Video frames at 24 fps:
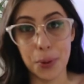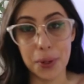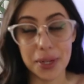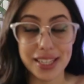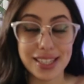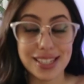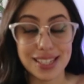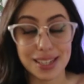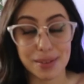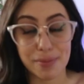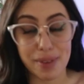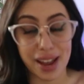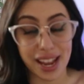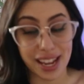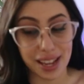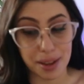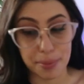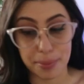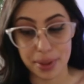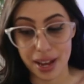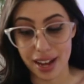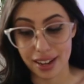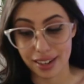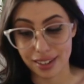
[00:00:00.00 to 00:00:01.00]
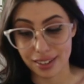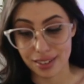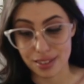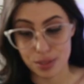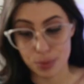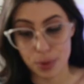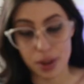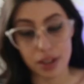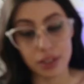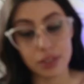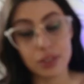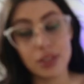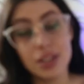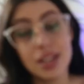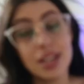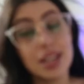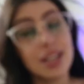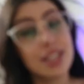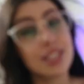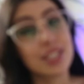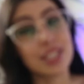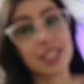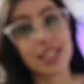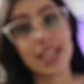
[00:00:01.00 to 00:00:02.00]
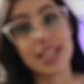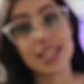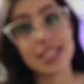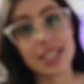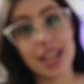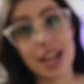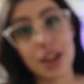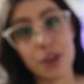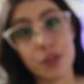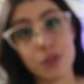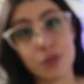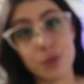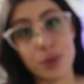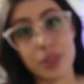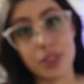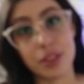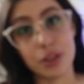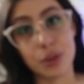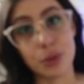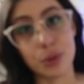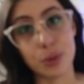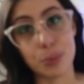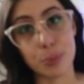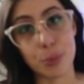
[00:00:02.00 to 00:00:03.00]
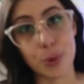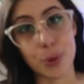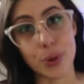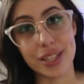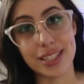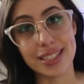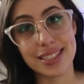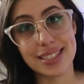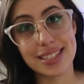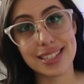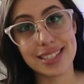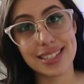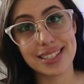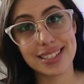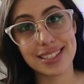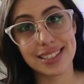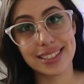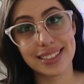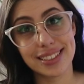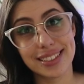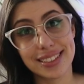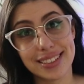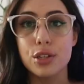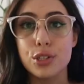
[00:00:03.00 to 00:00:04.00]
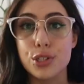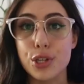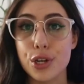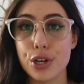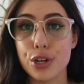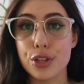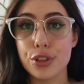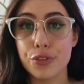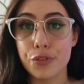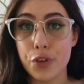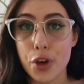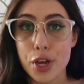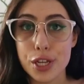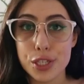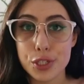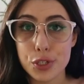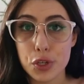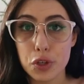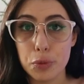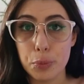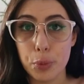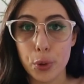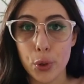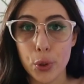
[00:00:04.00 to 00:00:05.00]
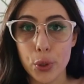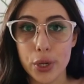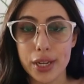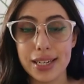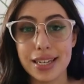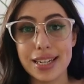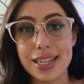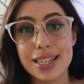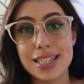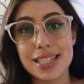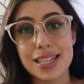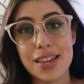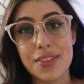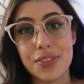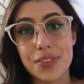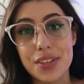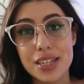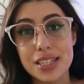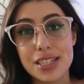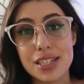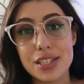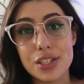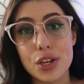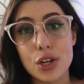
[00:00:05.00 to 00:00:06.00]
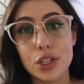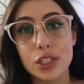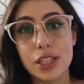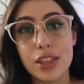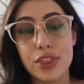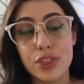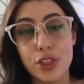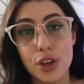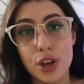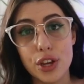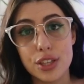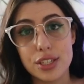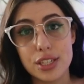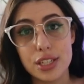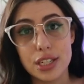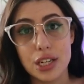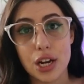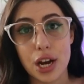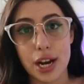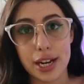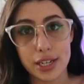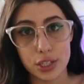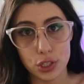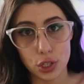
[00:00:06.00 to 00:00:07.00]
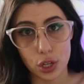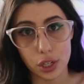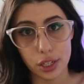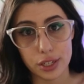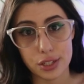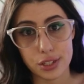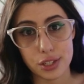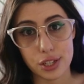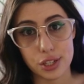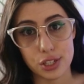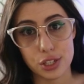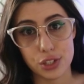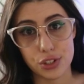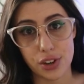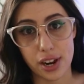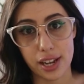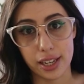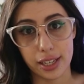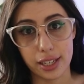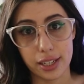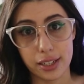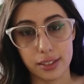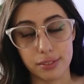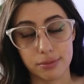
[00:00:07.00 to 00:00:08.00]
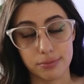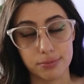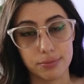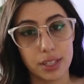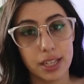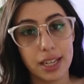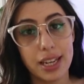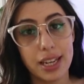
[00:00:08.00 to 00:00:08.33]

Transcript: points to make about it as well. So let's start off with the good points. So the first good point is that this is only $39 Australian.